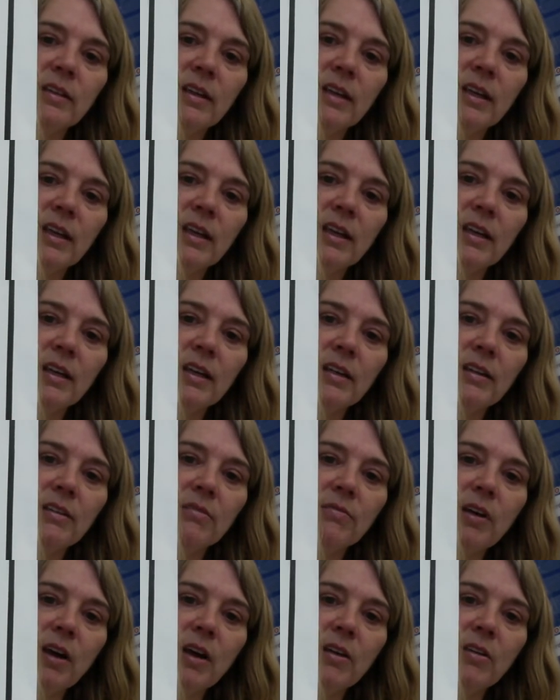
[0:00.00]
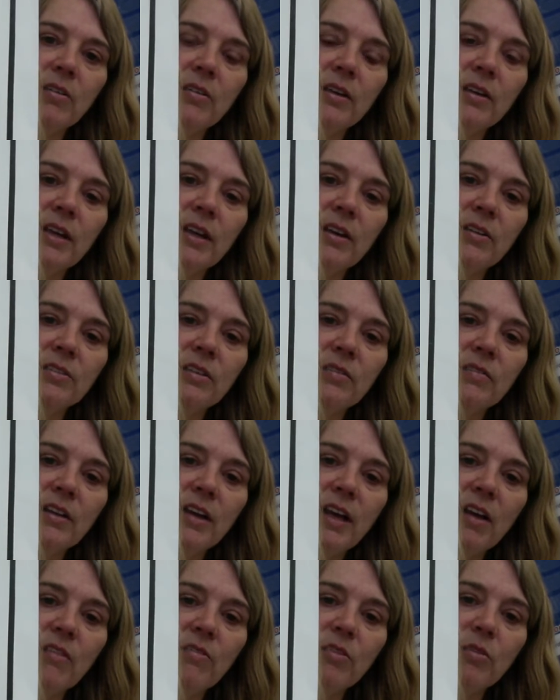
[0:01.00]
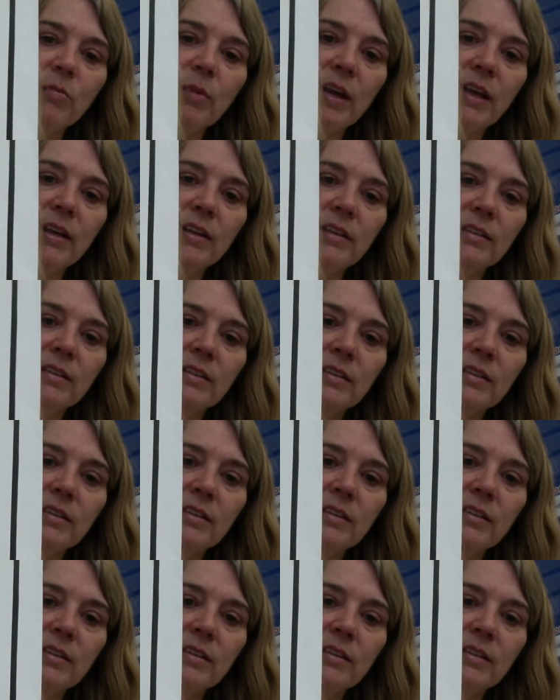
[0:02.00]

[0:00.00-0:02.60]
And follow the letters of the alphabet